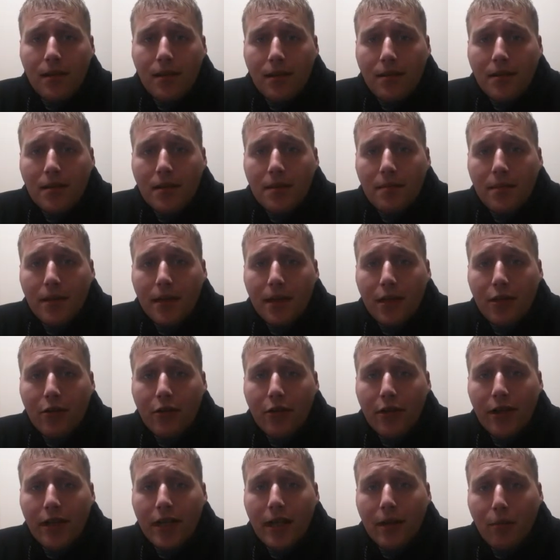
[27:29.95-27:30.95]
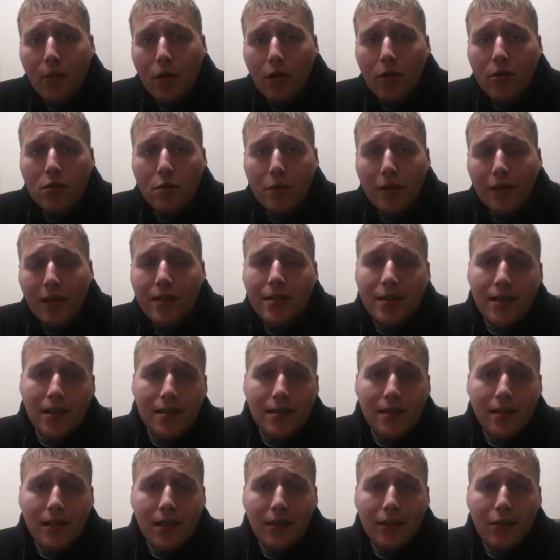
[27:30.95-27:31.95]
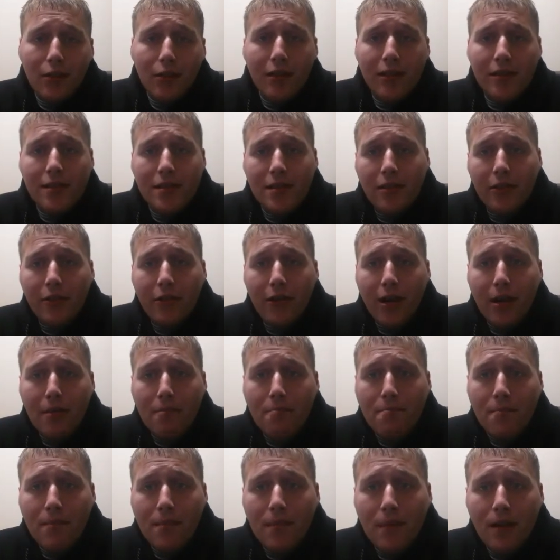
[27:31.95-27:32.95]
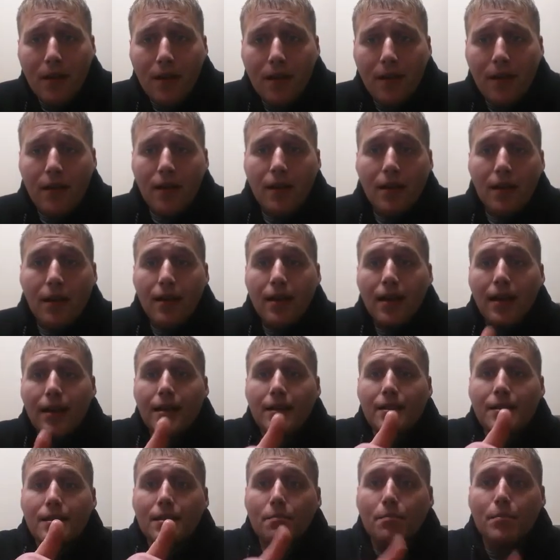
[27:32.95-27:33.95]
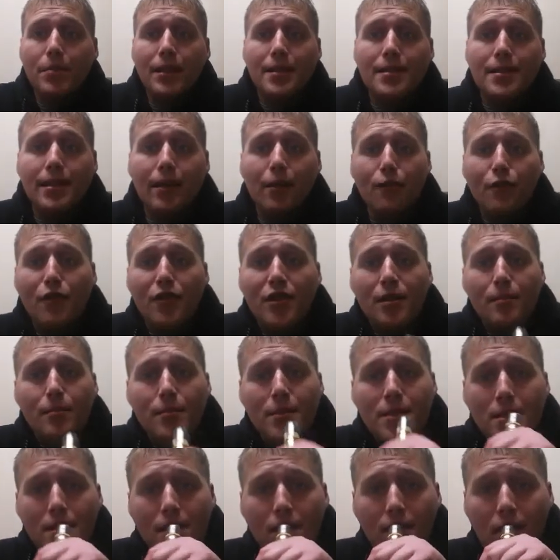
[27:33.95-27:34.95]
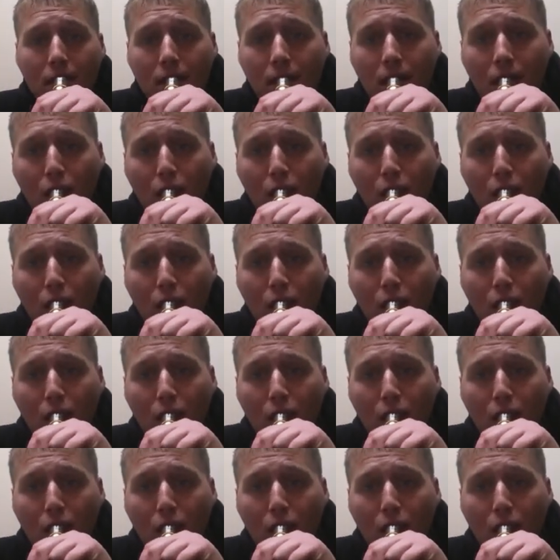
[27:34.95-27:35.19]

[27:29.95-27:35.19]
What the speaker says: This has been CraigYourBoy2016 on Instagram. And peace out vapors.